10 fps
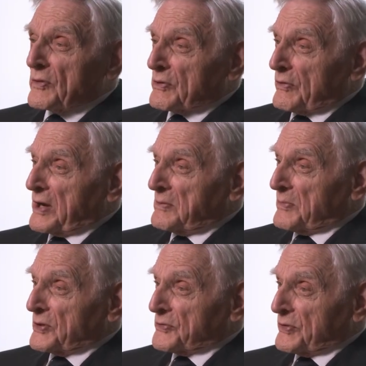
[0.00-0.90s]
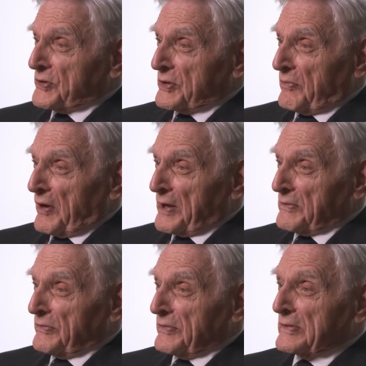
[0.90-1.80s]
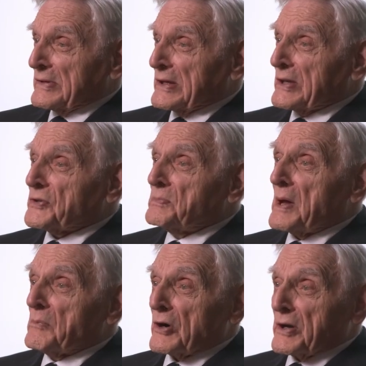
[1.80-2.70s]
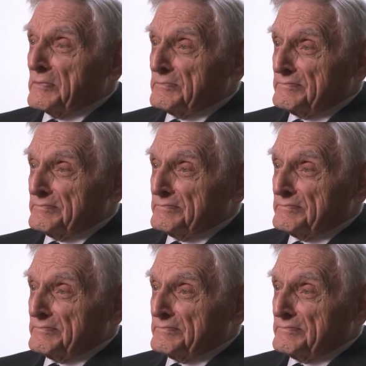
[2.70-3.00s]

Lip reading: of the great mysteries of life is memory.